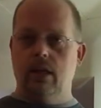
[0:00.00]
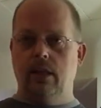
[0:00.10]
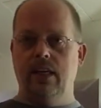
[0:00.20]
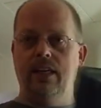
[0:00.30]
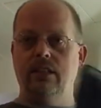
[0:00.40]

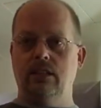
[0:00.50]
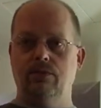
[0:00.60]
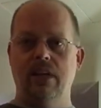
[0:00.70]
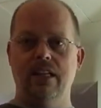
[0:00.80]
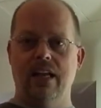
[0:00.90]
These
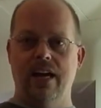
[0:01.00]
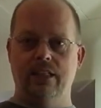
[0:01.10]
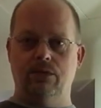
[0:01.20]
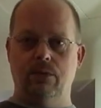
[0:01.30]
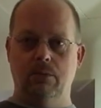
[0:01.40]

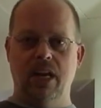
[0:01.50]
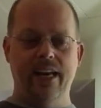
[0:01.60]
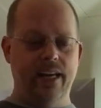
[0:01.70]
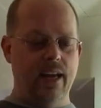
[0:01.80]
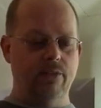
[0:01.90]
floodlights from
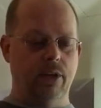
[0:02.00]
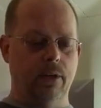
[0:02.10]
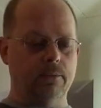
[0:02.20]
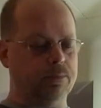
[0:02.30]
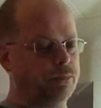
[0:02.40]
Lighting Ever
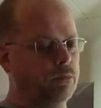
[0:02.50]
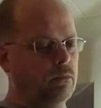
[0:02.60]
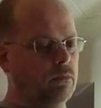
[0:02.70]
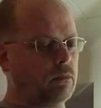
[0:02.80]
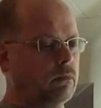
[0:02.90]

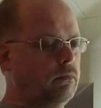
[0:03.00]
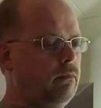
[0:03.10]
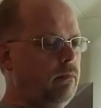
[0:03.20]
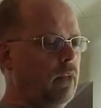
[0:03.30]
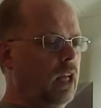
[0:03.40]

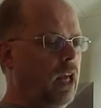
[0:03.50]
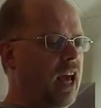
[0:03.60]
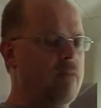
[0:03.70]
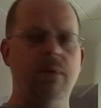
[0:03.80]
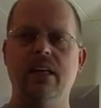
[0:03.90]

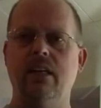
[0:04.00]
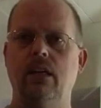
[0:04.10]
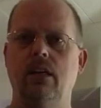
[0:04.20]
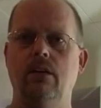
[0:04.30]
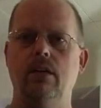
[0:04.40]
have been
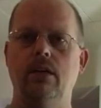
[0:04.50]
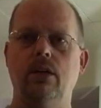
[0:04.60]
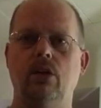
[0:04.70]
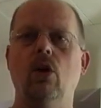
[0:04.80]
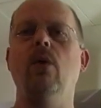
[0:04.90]

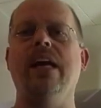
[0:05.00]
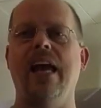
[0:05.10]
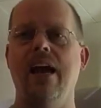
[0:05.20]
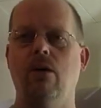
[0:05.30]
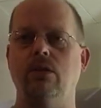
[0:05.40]
going
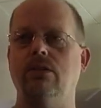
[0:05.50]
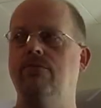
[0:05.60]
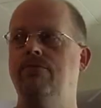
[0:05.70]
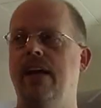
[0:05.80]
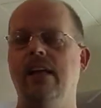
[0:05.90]
out,
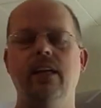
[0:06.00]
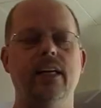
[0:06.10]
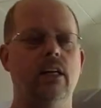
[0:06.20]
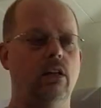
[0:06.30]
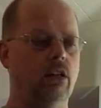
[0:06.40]

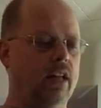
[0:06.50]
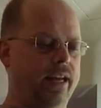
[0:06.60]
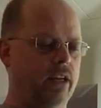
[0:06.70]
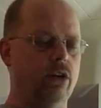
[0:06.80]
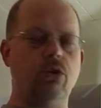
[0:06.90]
failing
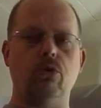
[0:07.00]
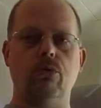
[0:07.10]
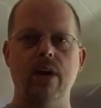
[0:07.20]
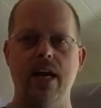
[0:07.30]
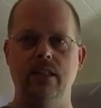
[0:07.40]
like
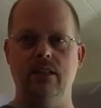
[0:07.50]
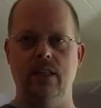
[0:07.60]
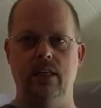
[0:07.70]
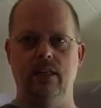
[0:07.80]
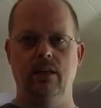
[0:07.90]

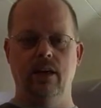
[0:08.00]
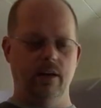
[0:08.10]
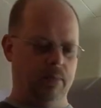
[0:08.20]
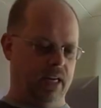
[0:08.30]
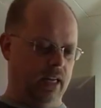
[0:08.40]
crazy
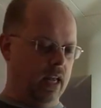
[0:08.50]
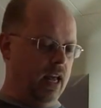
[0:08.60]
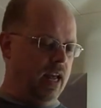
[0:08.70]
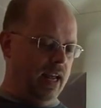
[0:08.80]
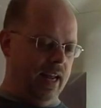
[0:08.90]
on me.
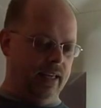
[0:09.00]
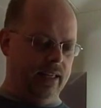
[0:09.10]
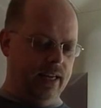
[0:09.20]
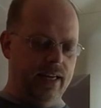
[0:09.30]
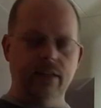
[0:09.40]
And
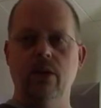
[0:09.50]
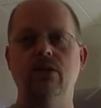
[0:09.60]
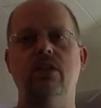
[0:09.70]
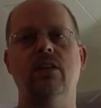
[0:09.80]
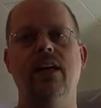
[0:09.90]
getting
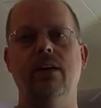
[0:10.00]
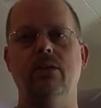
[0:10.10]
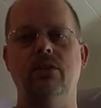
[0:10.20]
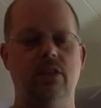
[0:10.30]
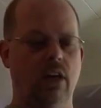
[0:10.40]
those
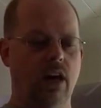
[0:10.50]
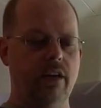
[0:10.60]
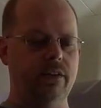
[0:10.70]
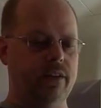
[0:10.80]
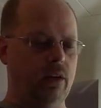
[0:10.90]
clowns to
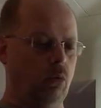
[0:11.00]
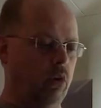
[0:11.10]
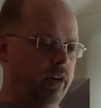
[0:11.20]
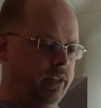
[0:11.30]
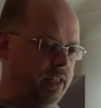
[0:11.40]
honor their
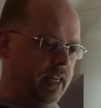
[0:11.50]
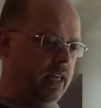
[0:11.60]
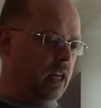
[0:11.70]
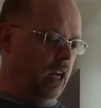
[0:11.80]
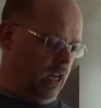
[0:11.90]

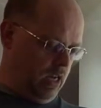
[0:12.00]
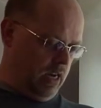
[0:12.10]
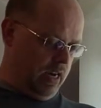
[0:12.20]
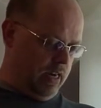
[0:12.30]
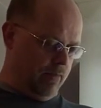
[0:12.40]
warranty,
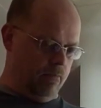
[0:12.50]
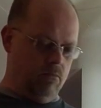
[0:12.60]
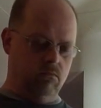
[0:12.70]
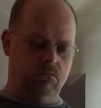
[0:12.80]
um,